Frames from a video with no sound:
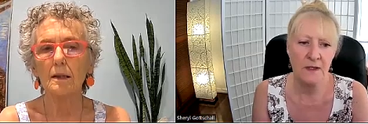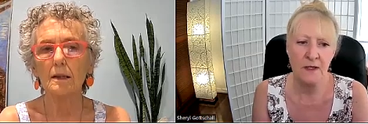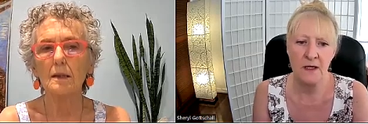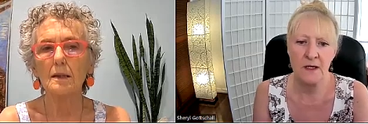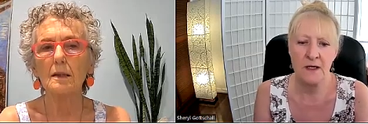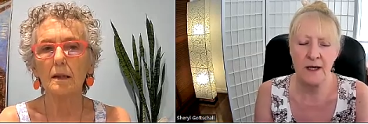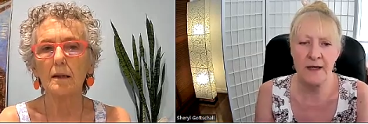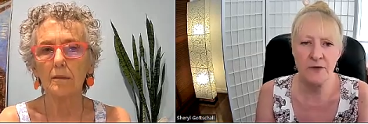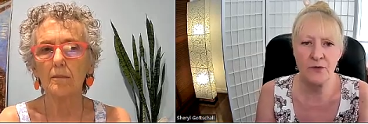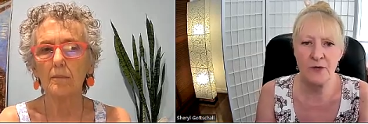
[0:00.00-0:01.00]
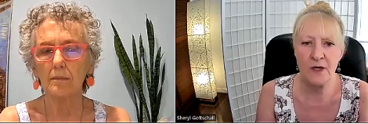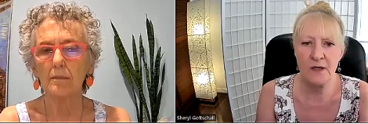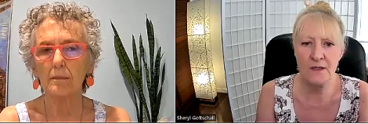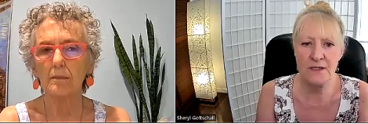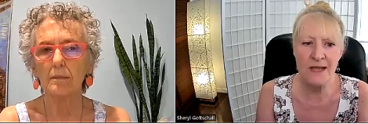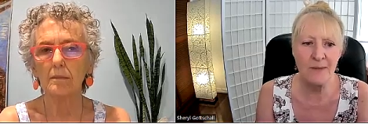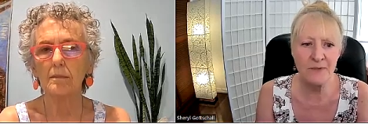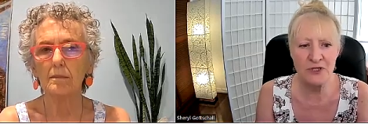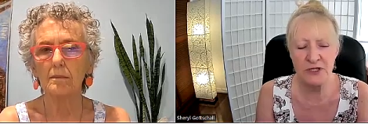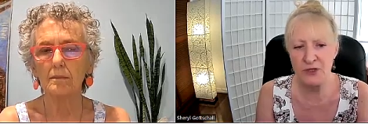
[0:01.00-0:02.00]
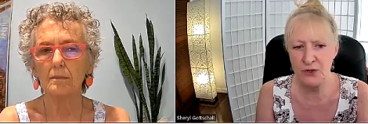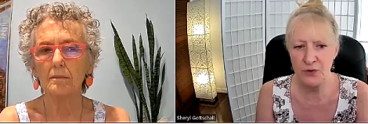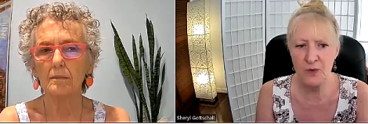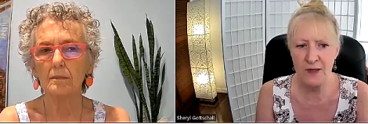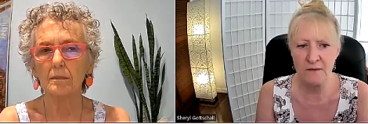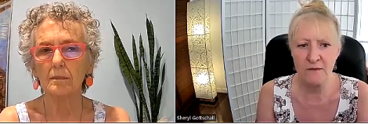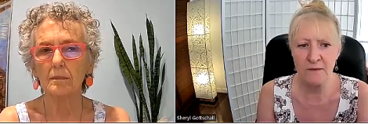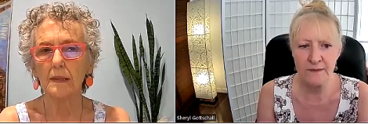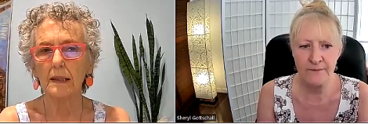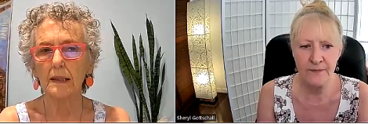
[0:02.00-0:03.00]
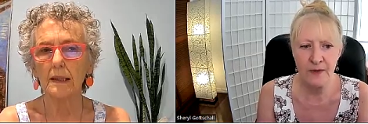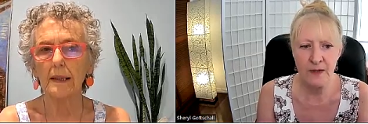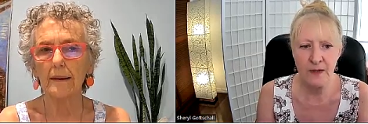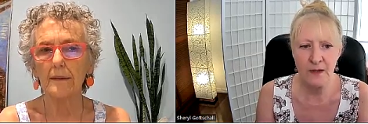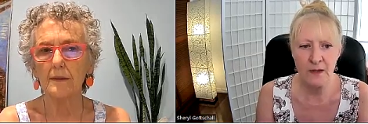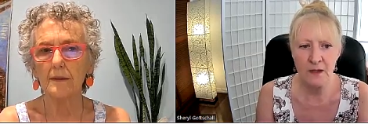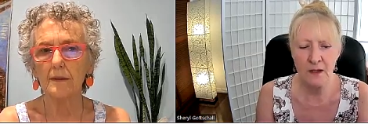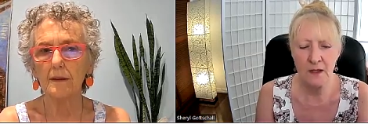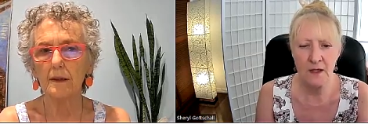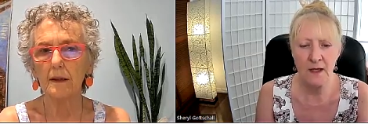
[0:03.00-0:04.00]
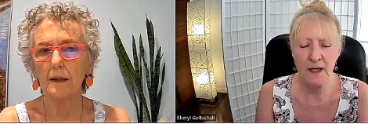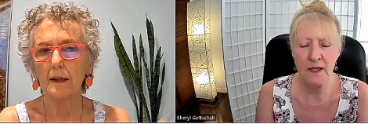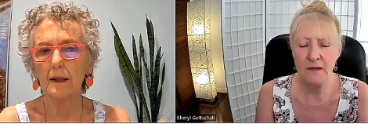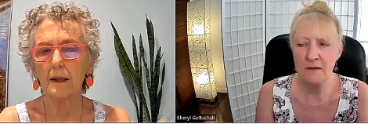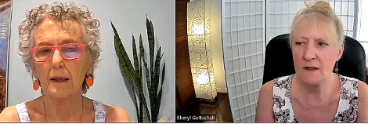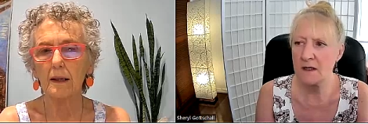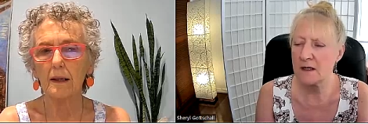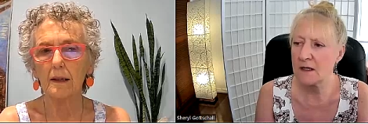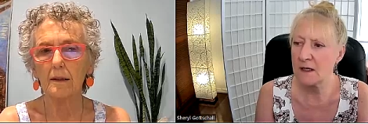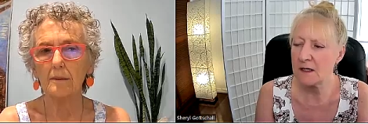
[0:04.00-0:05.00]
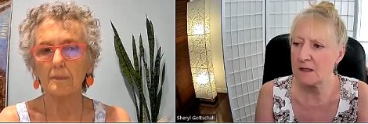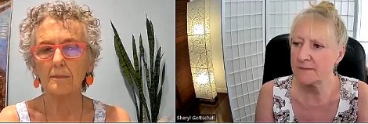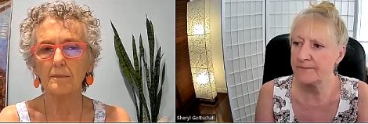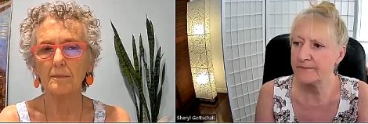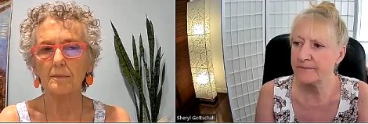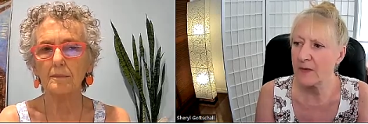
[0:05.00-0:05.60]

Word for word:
Speaker 1: uh, and and establishing new ones. Yes. Uh, and um,